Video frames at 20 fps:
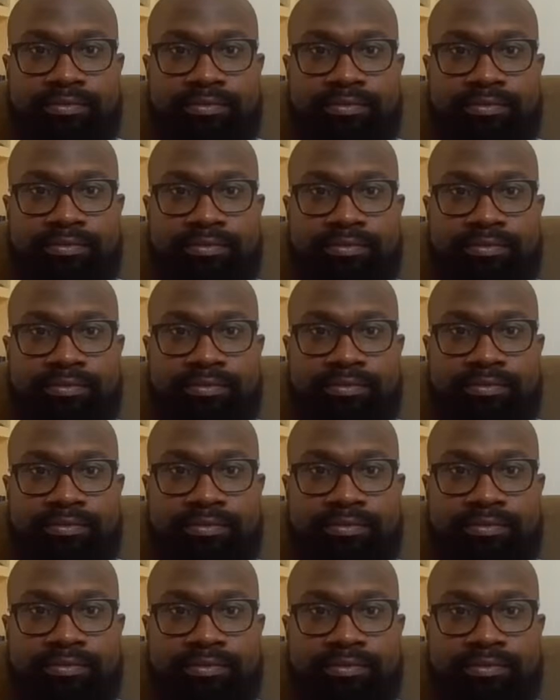
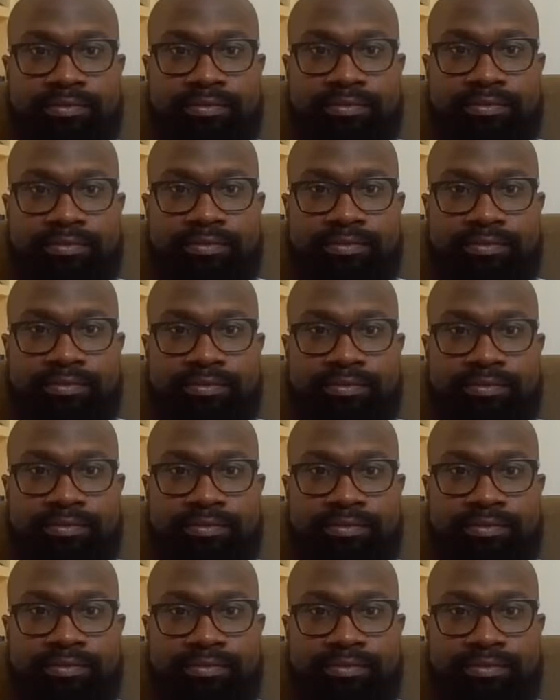
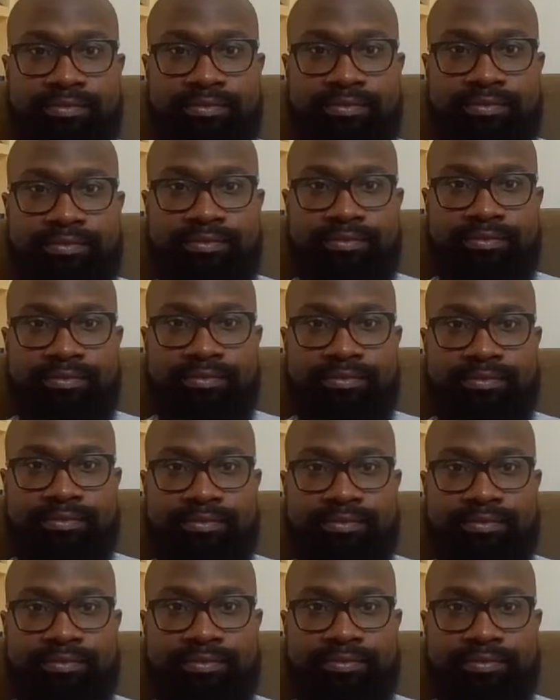
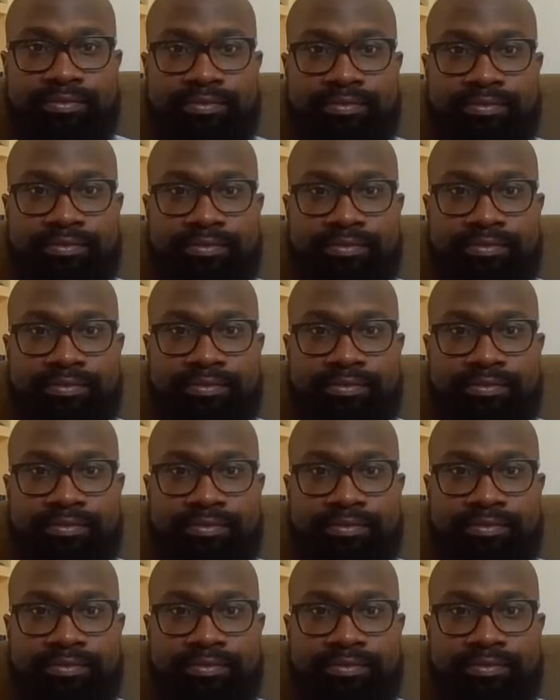This person isn't speaking.